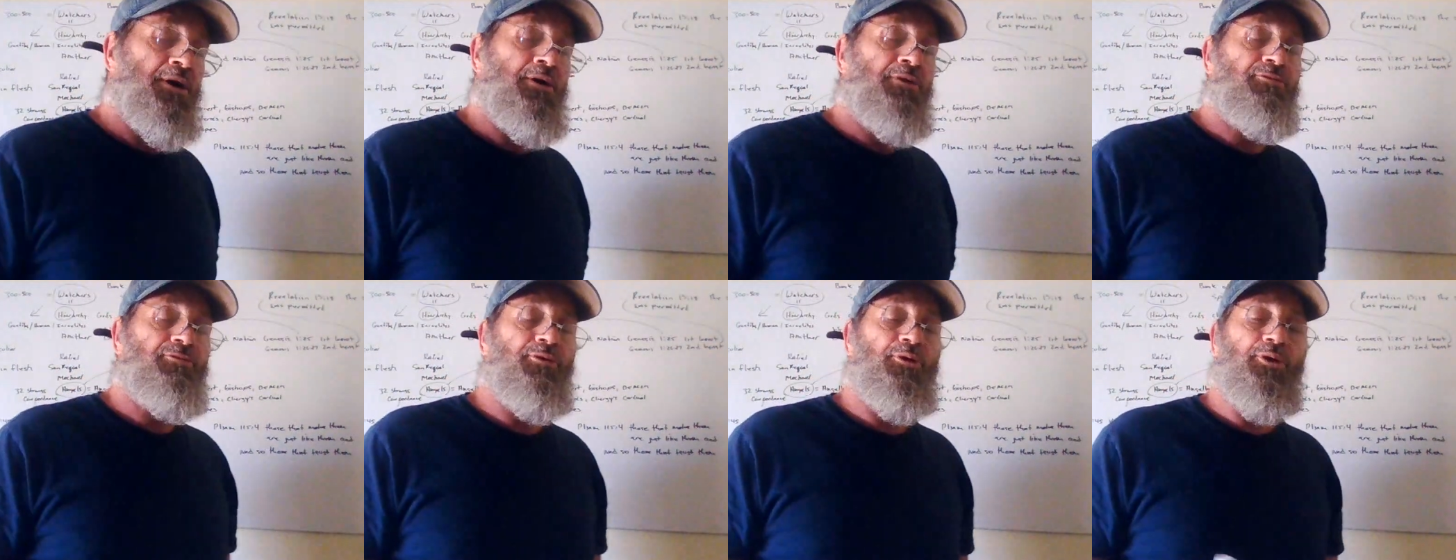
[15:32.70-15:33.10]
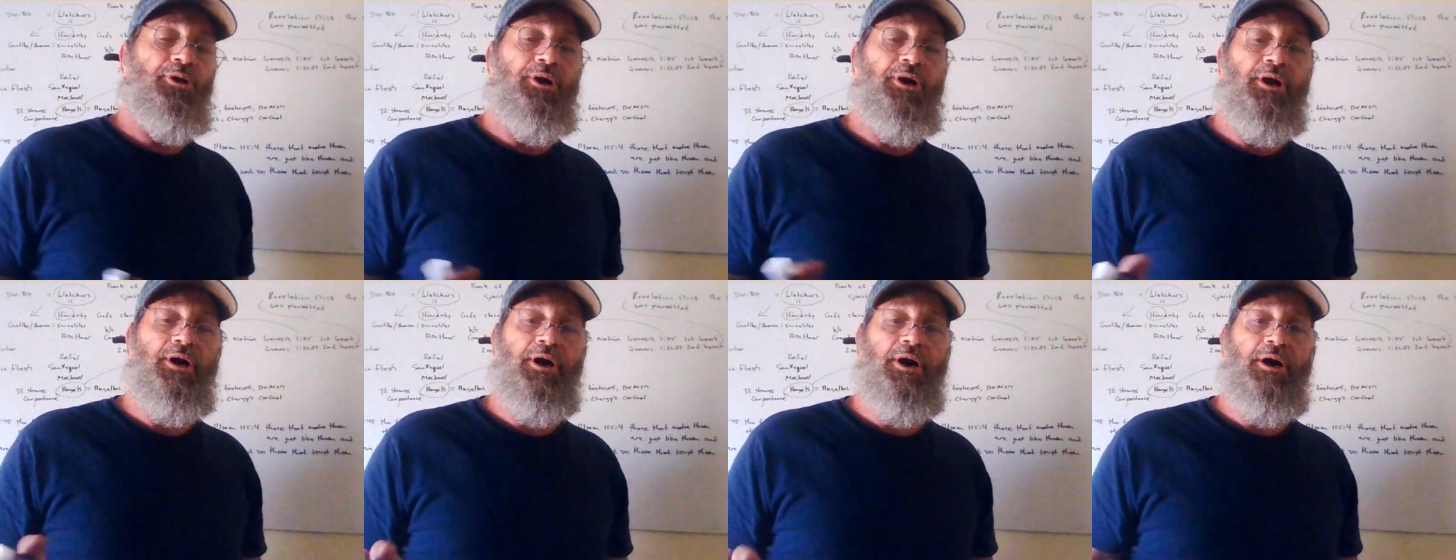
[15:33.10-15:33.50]

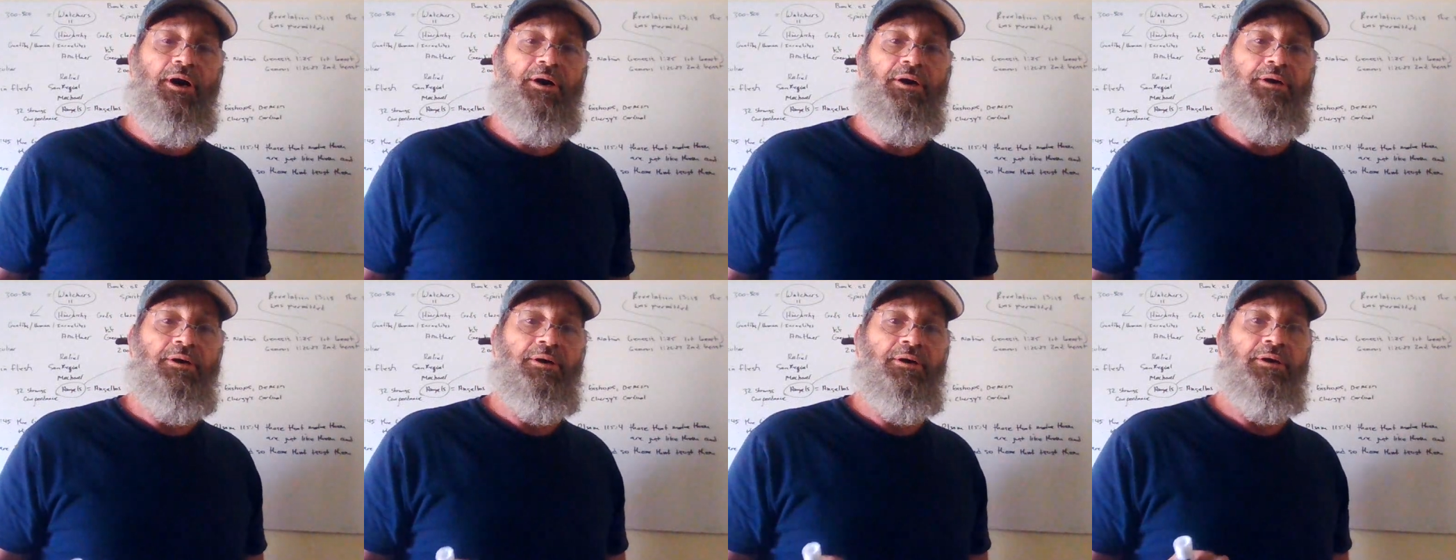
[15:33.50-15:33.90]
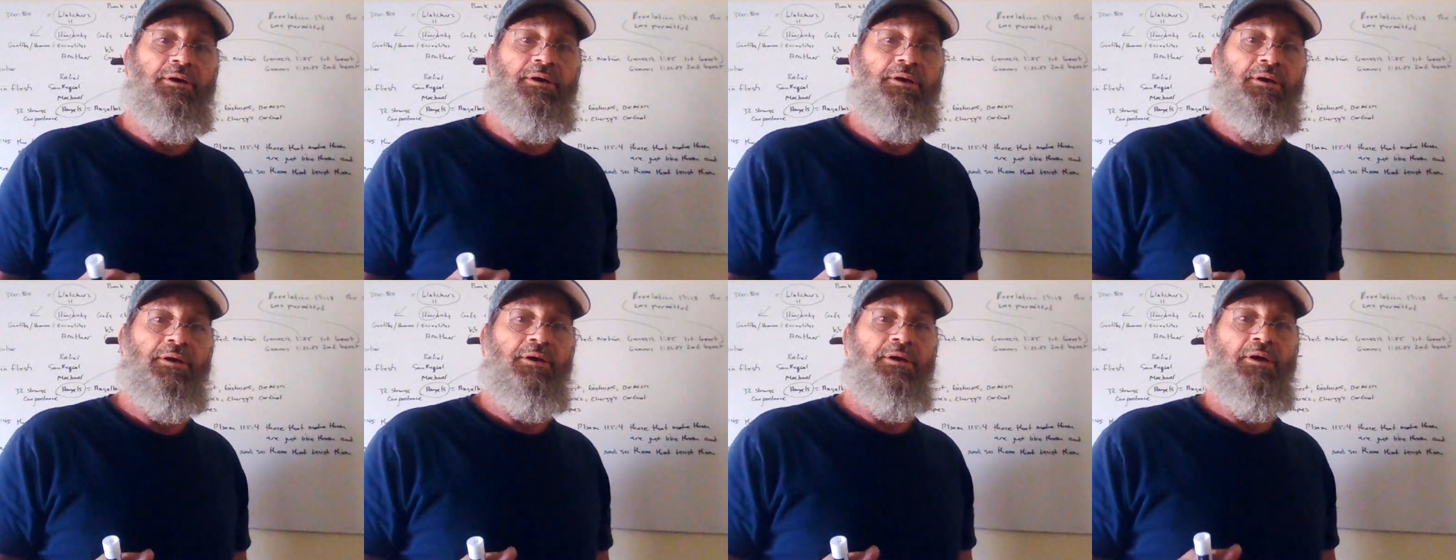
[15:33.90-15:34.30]
for uh,
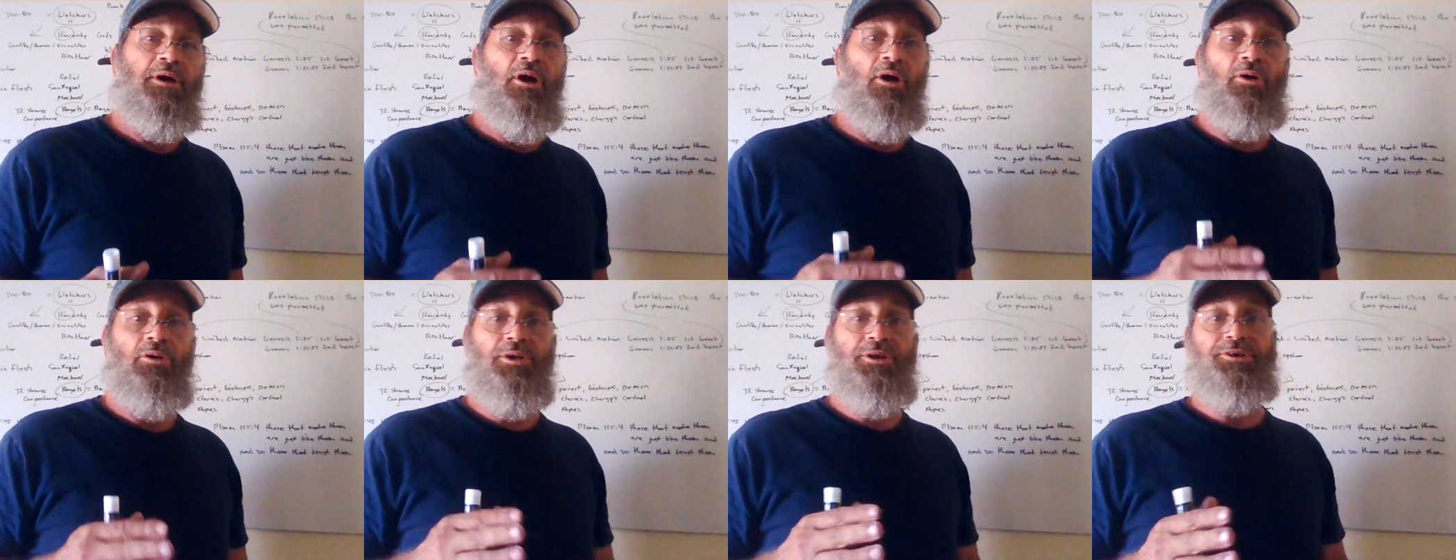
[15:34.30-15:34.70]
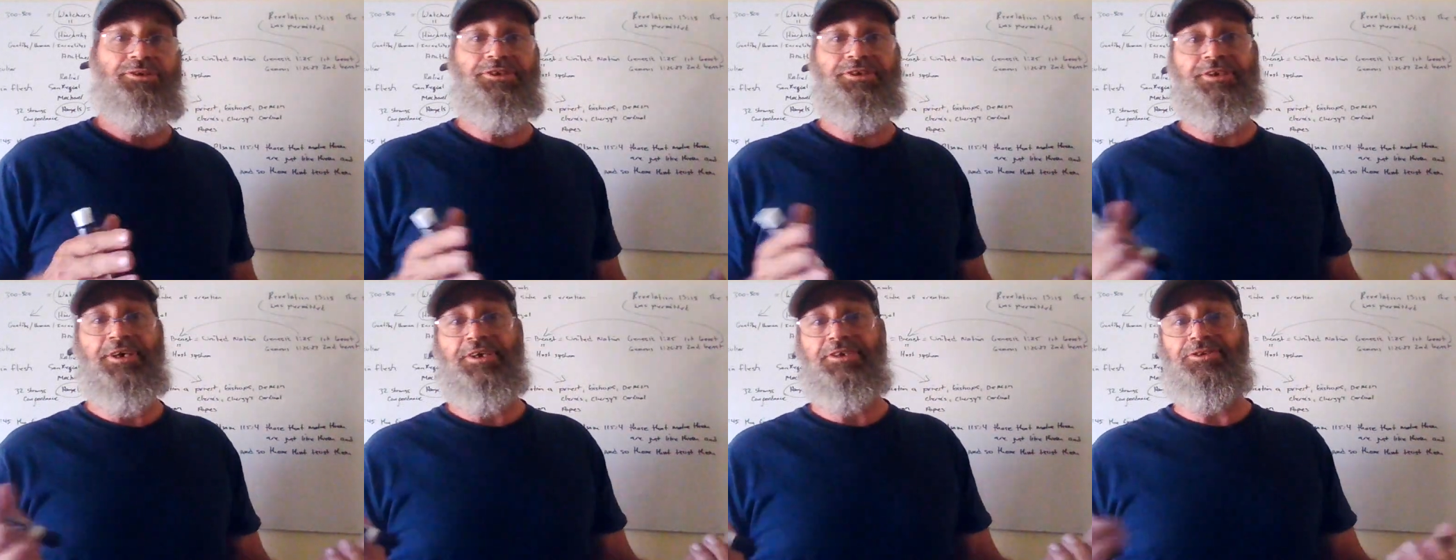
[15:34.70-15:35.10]
only
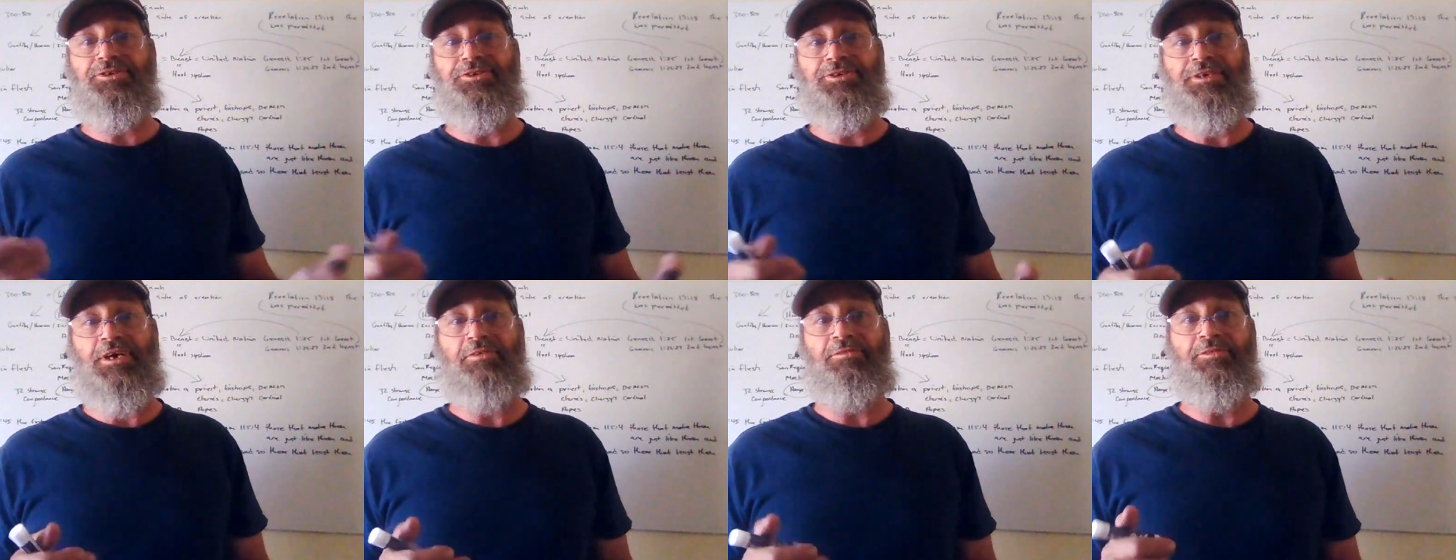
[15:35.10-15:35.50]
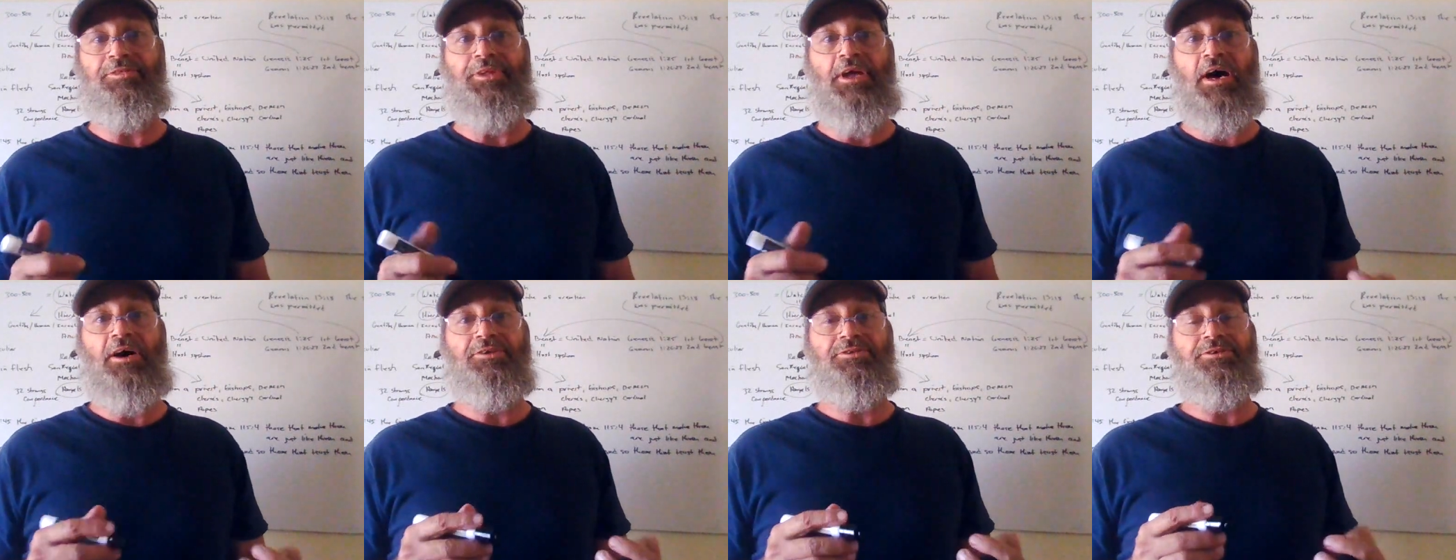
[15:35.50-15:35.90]
six or seven
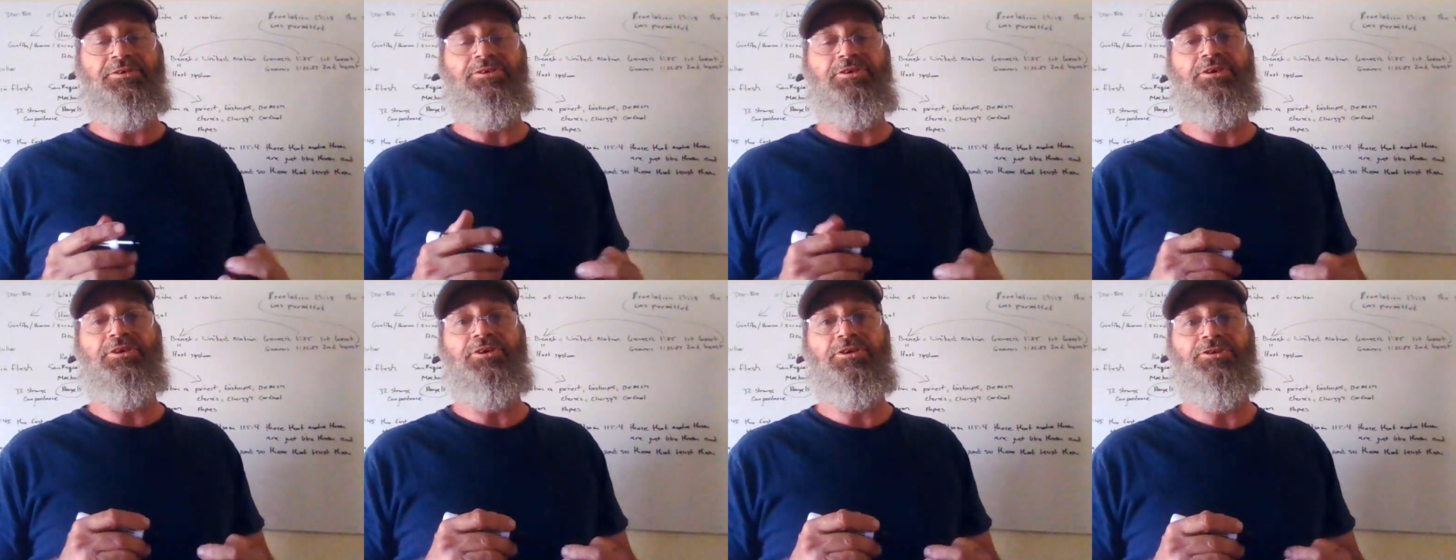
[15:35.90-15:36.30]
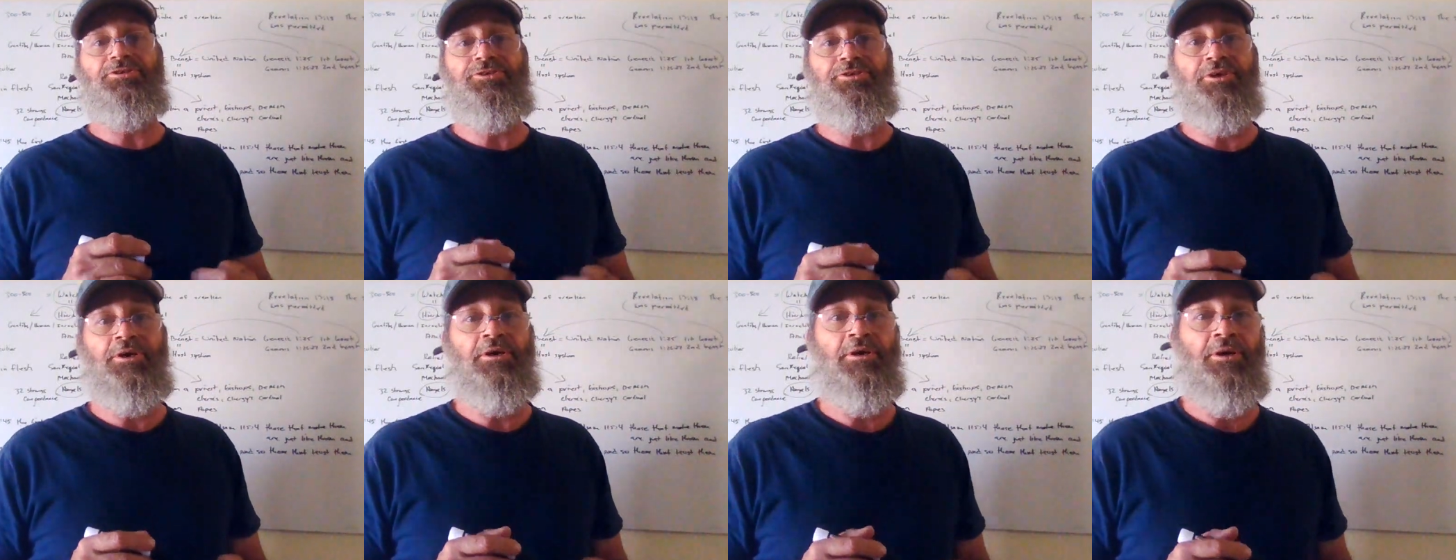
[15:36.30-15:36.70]
thousand years